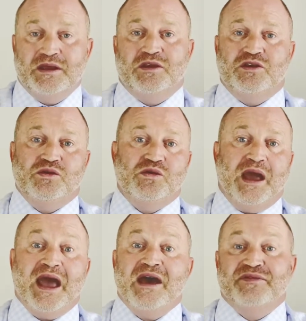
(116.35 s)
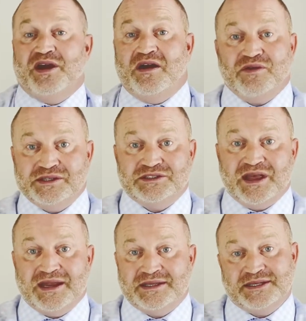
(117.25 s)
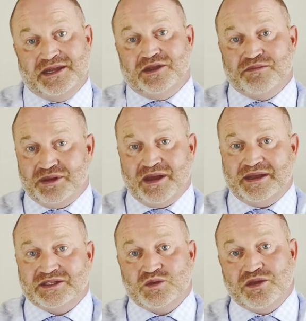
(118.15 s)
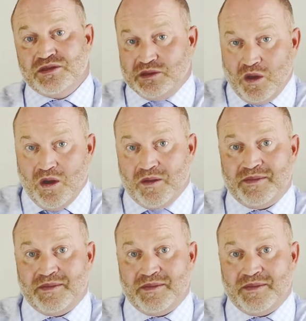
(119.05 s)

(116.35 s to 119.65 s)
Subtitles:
you have coverage that is in compliance with the law